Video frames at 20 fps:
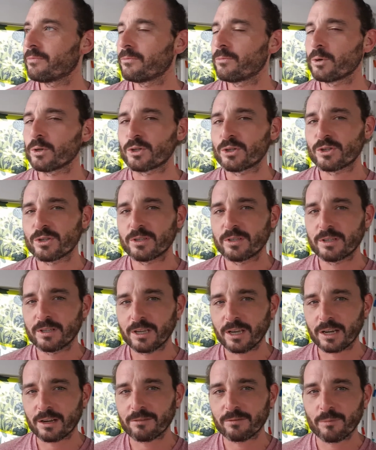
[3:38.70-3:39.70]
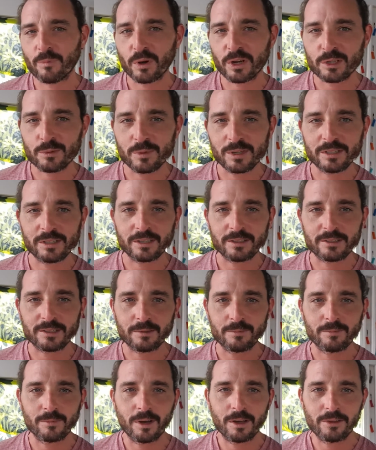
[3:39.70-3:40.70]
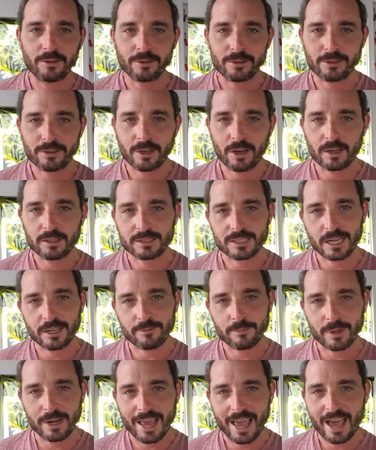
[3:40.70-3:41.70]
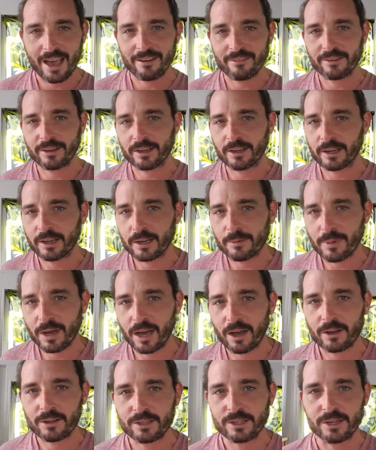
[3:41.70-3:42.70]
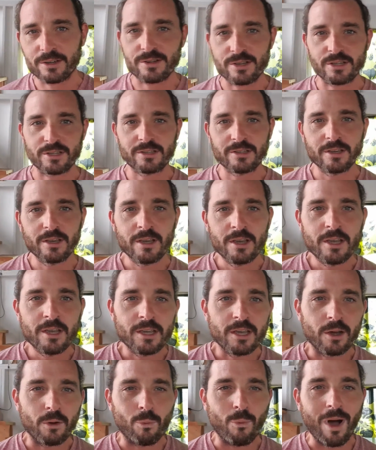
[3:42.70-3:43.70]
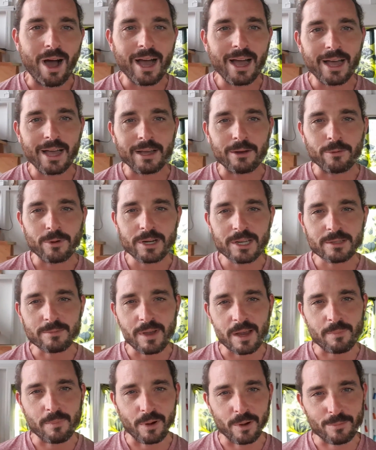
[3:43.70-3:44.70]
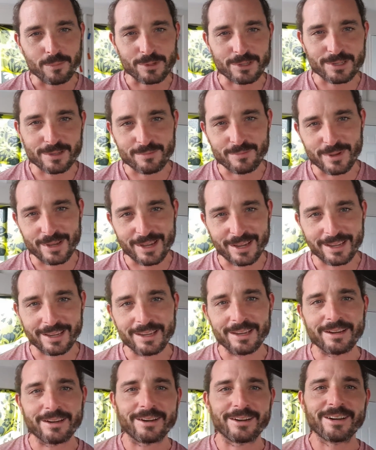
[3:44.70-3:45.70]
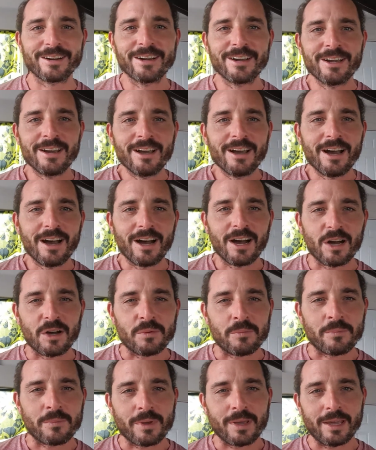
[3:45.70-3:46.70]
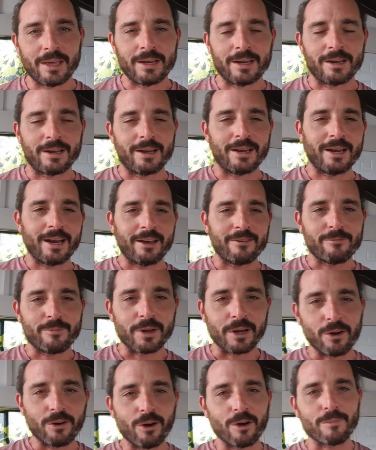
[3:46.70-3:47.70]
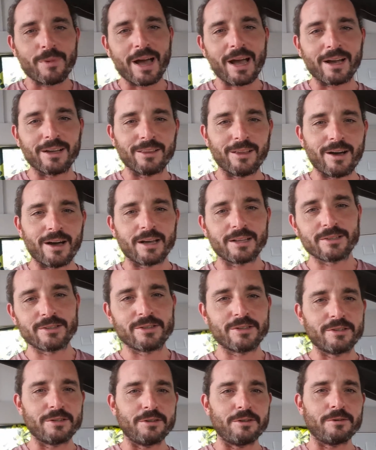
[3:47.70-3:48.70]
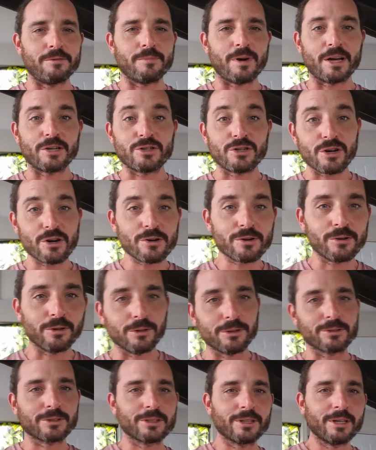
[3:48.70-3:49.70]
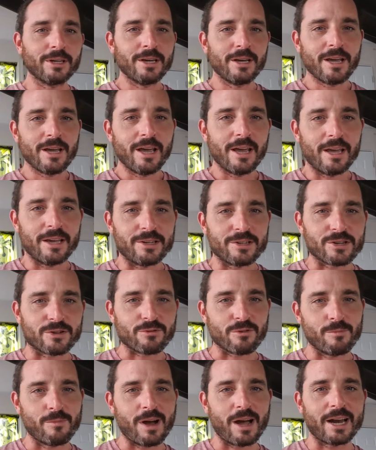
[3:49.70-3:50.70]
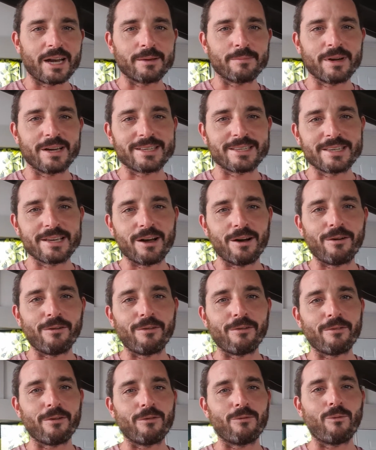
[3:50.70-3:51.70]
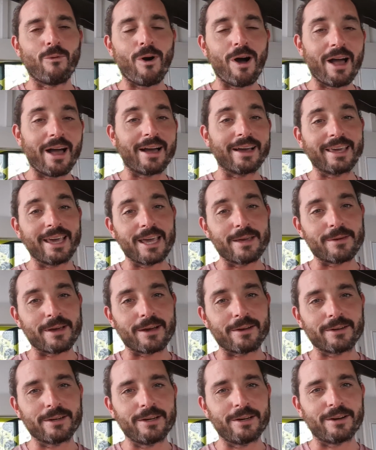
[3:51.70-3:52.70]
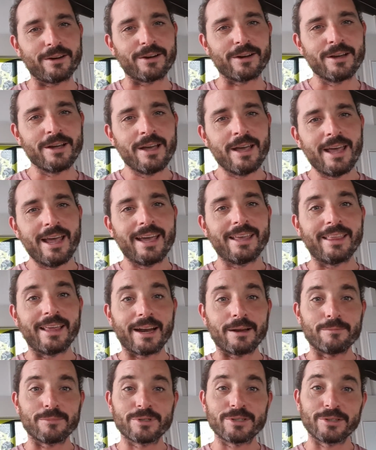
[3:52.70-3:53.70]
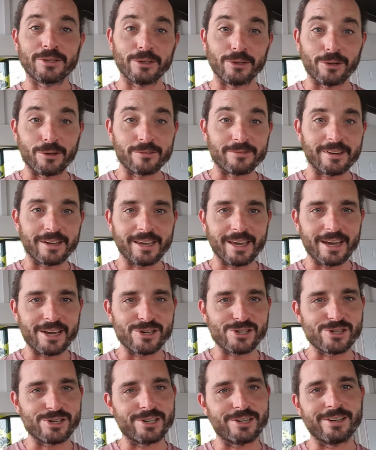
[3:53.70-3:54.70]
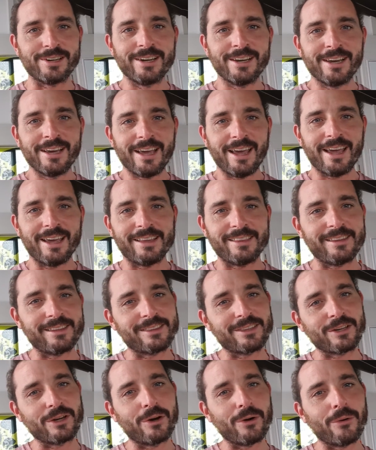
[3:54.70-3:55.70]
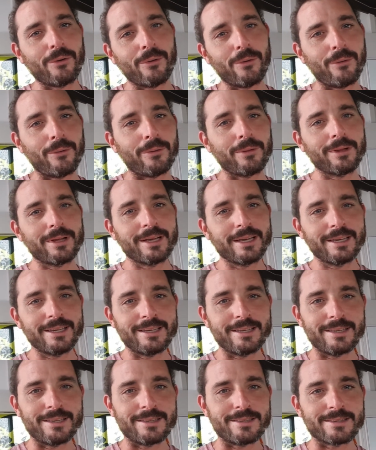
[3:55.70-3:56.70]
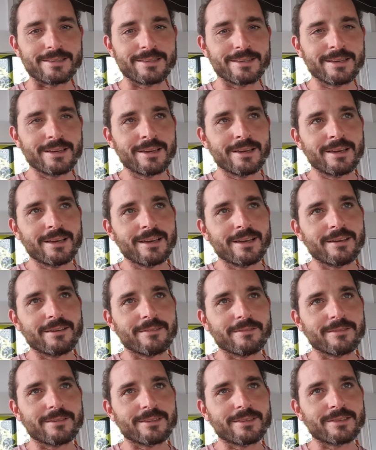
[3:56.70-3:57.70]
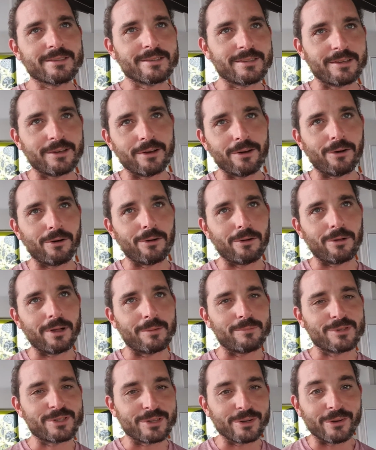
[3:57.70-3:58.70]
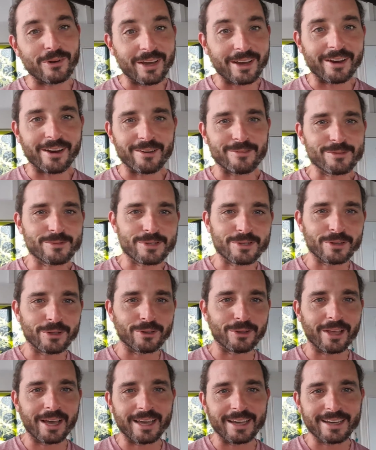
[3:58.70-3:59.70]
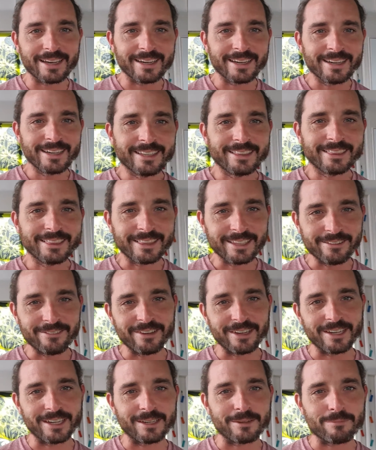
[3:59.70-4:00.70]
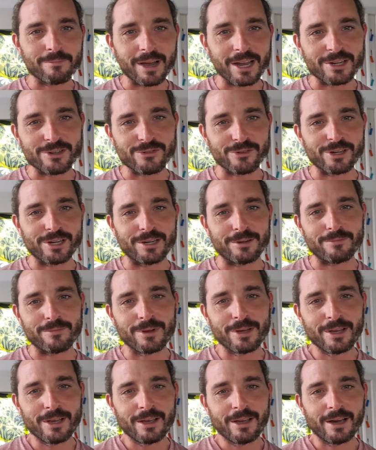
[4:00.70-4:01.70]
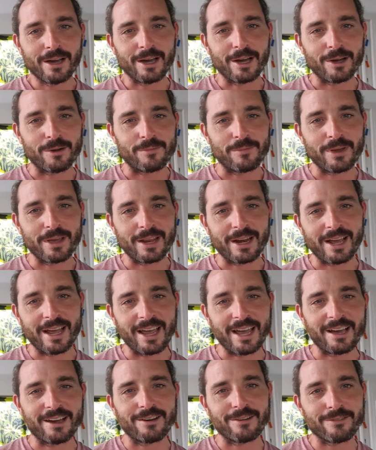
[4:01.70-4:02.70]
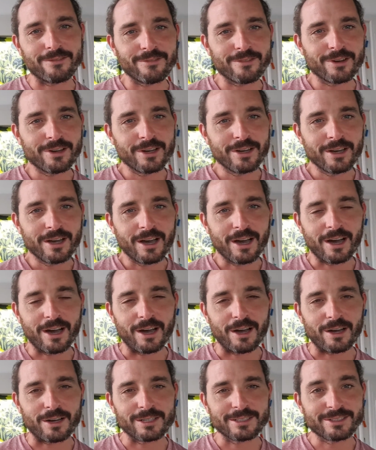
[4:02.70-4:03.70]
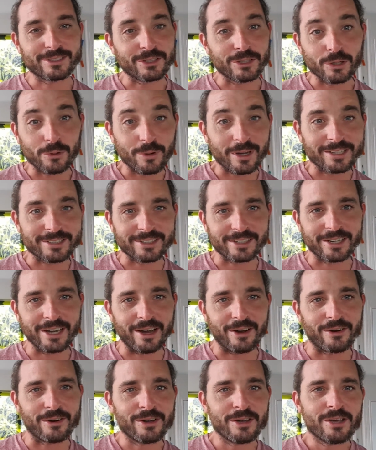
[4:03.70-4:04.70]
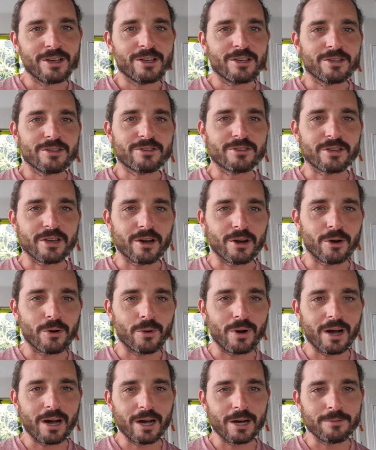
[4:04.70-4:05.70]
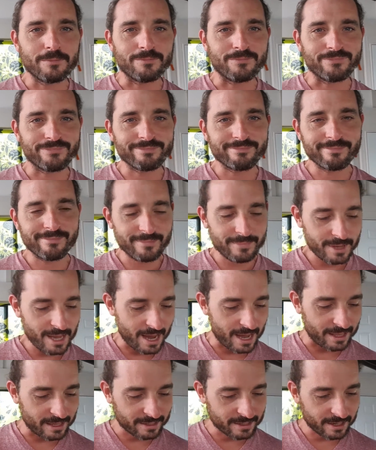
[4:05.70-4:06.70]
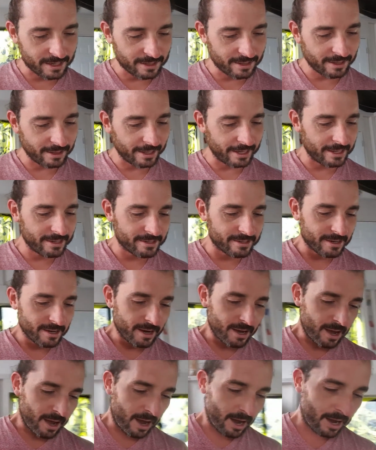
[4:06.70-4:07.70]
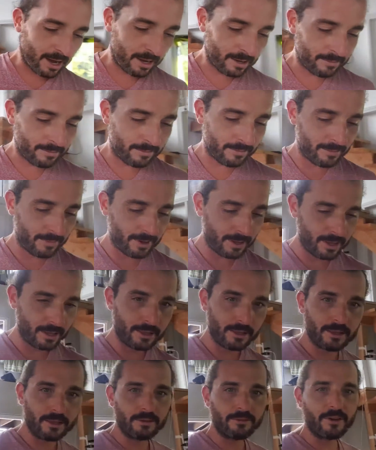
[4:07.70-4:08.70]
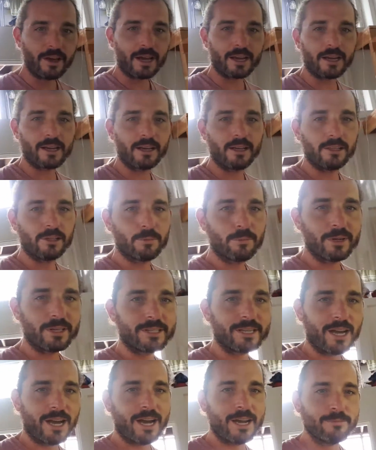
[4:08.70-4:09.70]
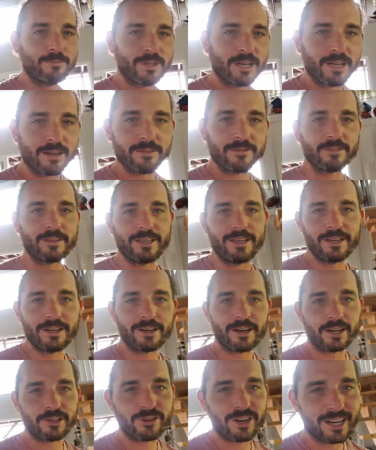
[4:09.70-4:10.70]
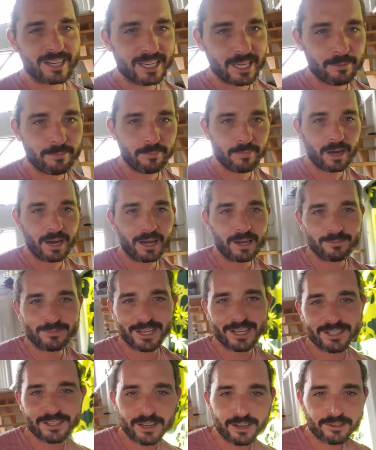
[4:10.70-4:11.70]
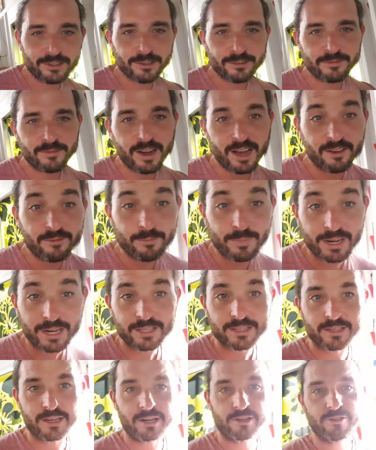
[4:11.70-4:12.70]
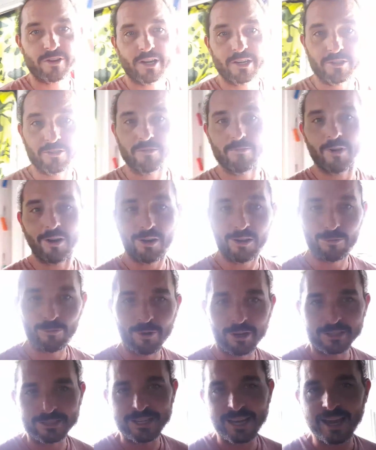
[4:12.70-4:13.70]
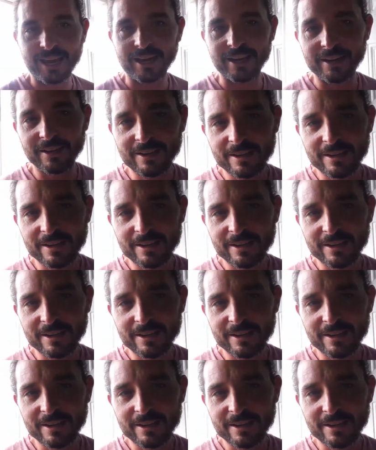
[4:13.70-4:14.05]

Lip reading: Which kind of brings me to some other thoughts that I've been having about, you know, just, you know, what is my purpose in being here? And I've been going back a lot to my journals and just reminding myself of why I came out here, and that I'm still on vacation, and that the goal is I'm still here. I'm still like living my dream, and I have still a ways to go. So yeah, that's kind of the latest. We've got a little bit of time left here. I try and keep my updates under 5 minutes, and I try and do them all in one take.